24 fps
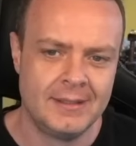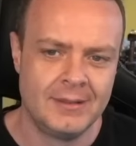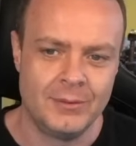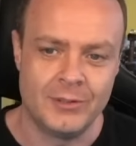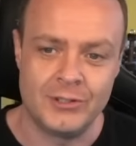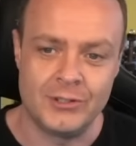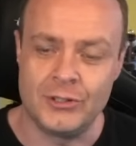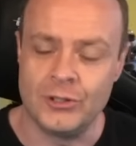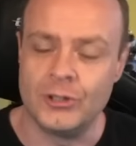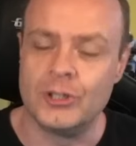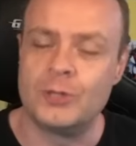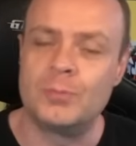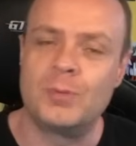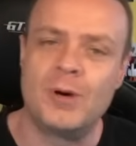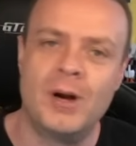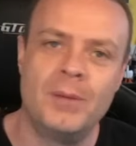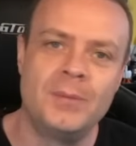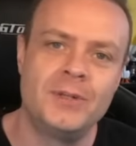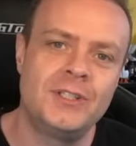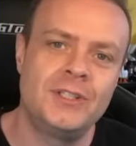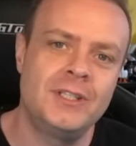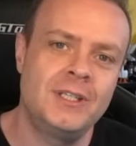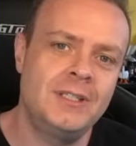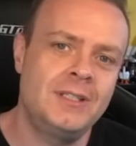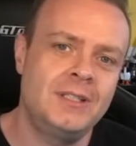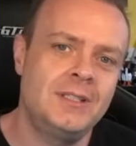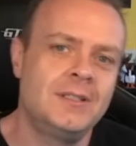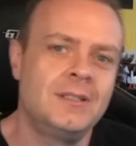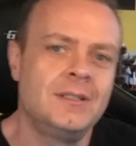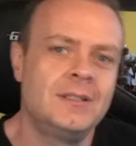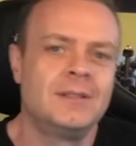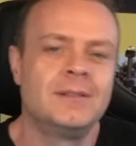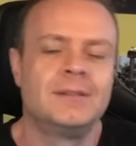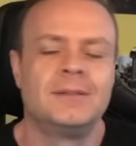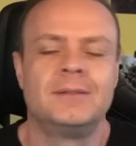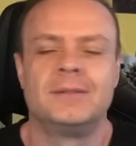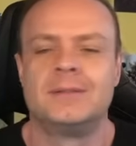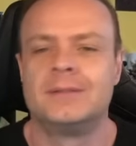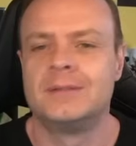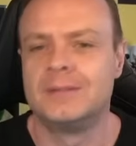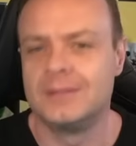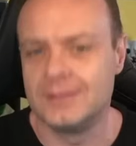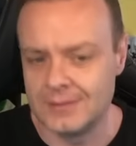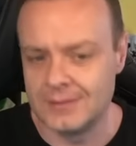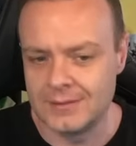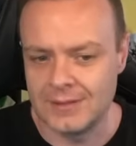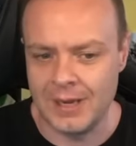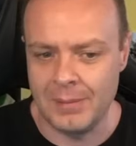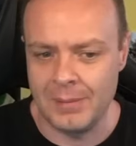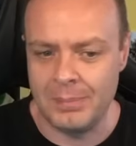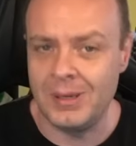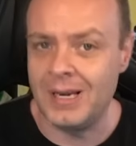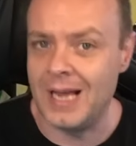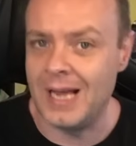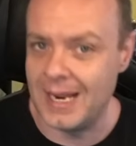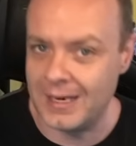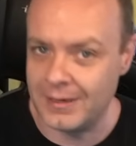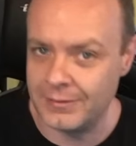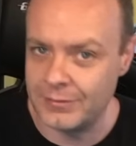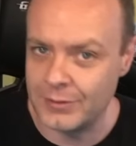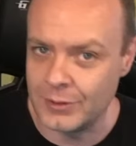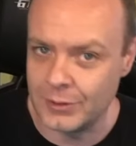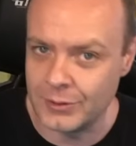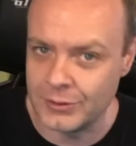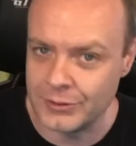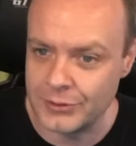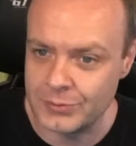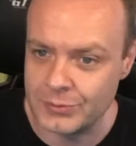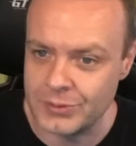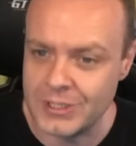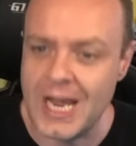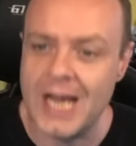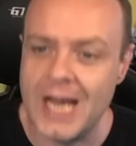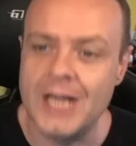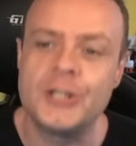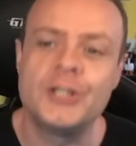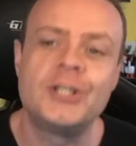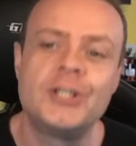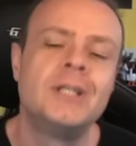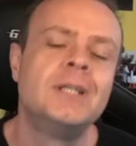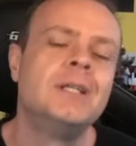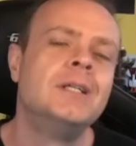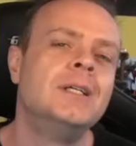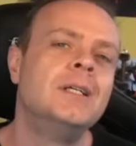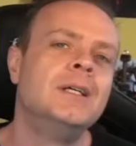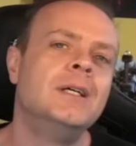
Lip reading: With such promises, a plan, of course, was hatched.